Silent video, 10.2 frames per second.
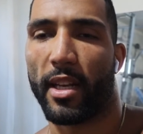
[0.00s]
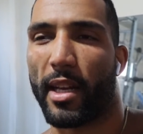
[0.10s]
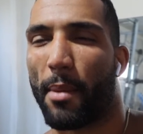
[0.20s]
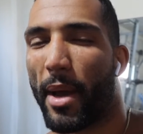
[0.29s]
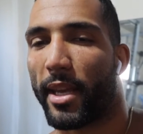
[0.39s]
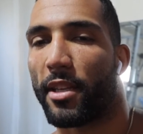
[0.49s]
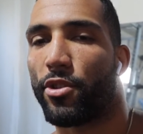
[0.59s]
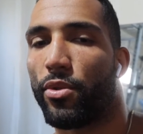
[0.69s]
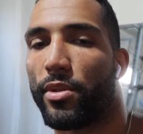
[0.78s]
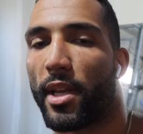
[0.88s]
Again, I might get
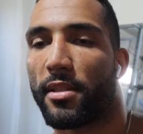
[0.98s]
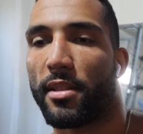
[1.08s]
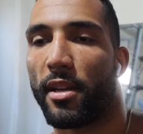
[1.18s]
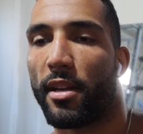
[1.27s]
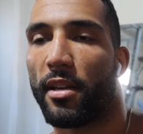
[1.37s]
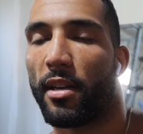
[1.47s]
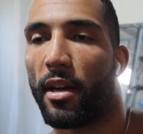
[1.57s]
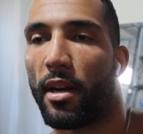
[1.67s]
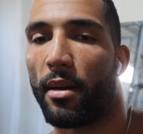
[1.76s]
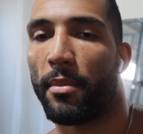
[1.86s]
2 sets there.
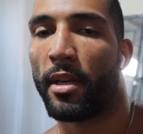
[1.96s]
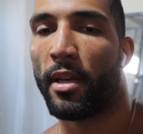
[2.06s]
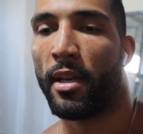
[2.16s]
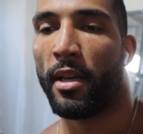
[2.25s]
I'm